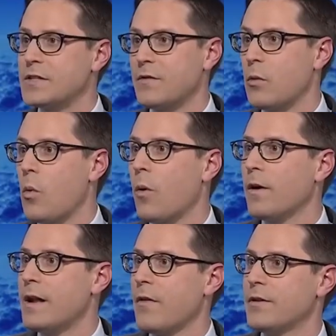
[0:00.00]
civil war,
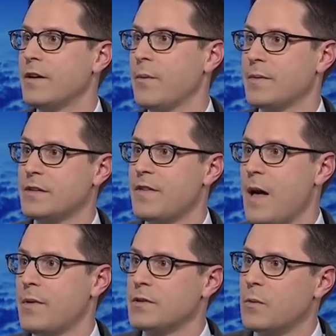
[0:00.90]
and now they're dealing with this
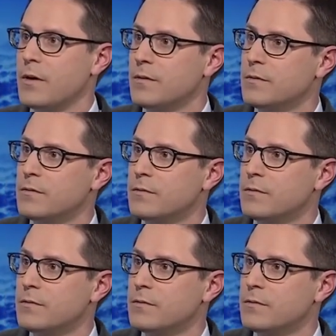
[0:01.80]
famine as well.